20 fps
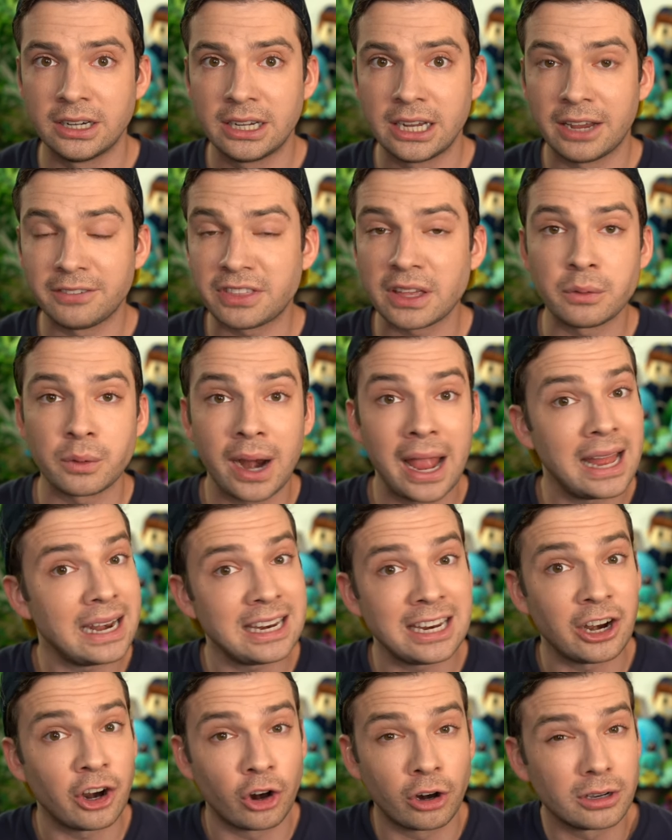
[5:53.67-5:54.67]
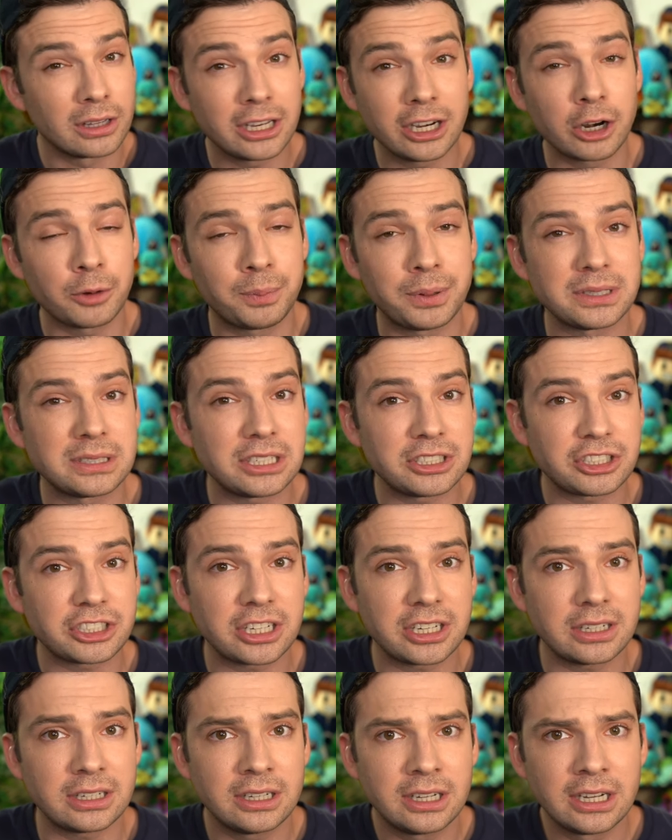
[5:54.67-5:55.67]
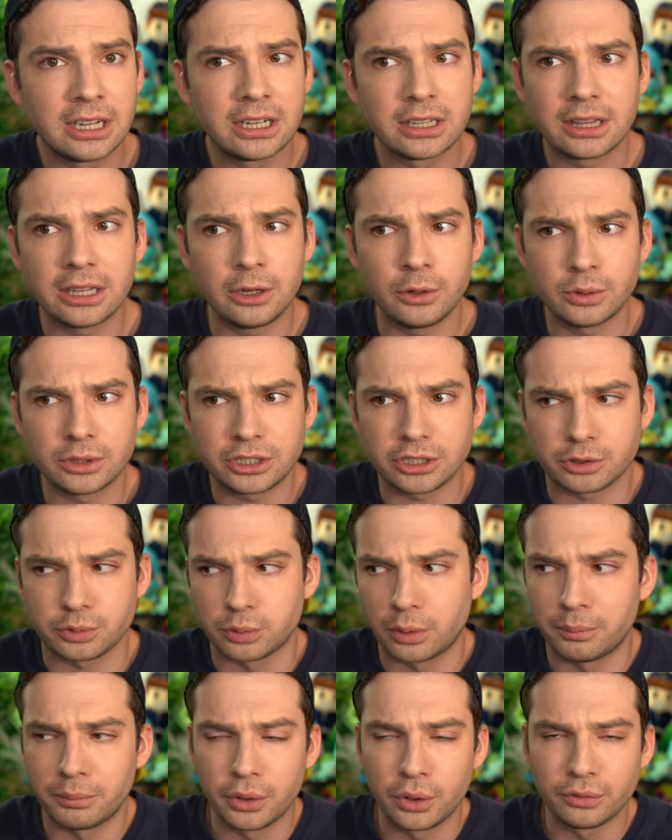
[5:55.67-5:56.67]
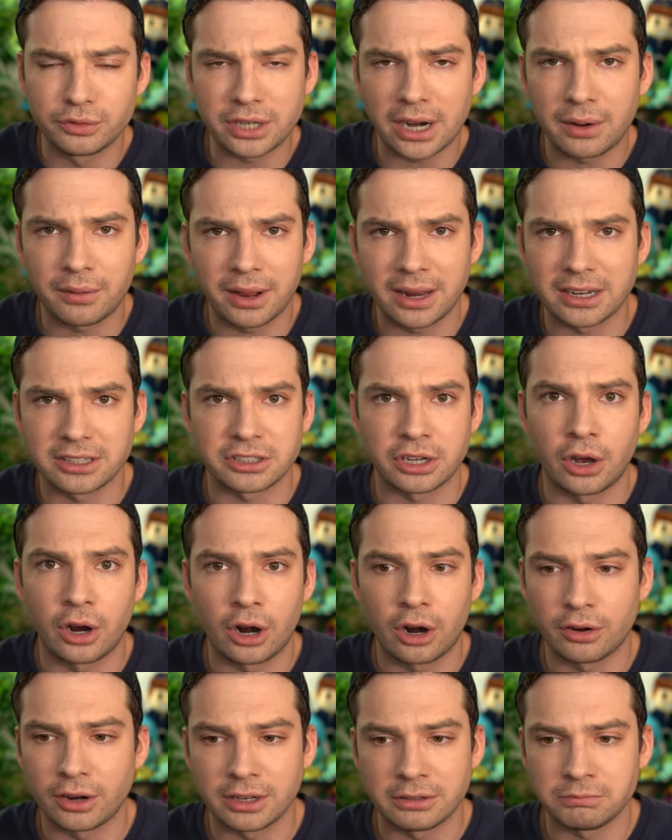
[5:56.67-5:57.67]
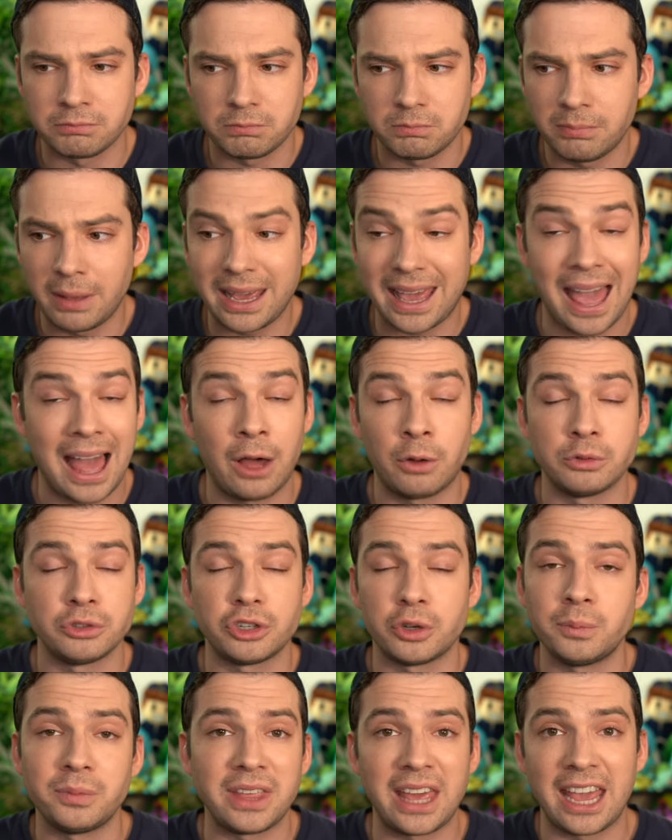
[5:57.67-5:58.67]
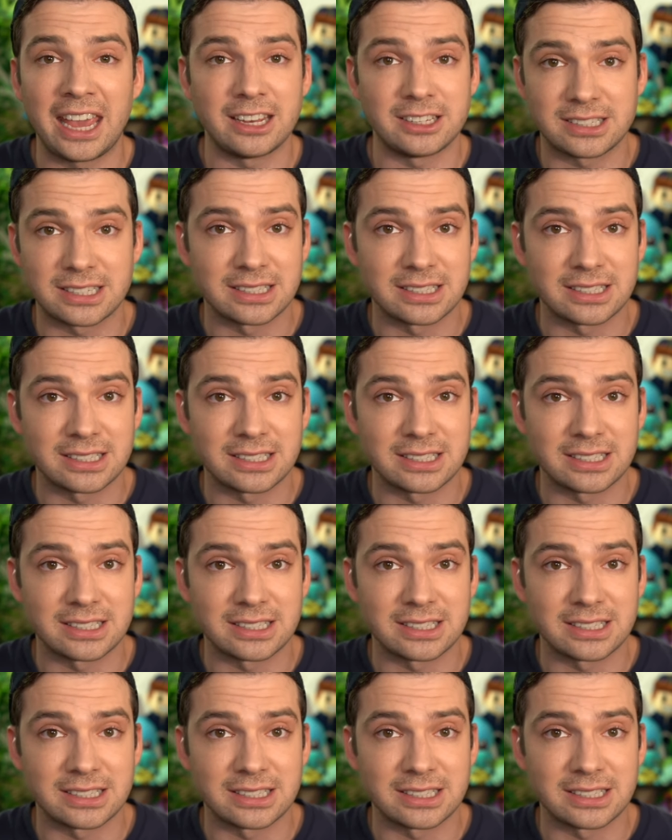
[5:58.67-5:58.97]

If they were any earlier position, then you would just remove Tyranitar and make Houndoom the ace